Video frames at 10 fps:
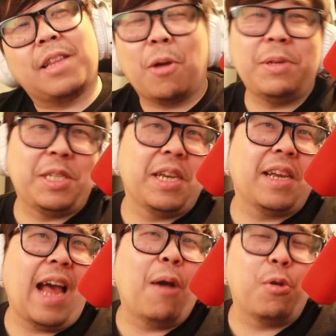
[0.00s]
That'd be
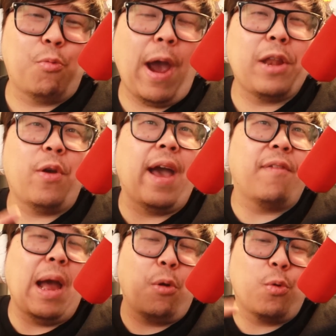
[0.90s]
sick. I would that's... rather
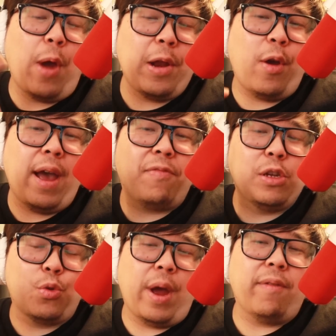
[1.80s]
have I would rather have
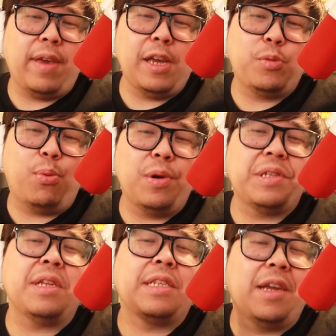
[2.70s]
the drive gauge
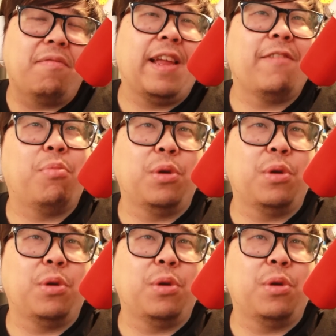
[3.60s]
poison instead of life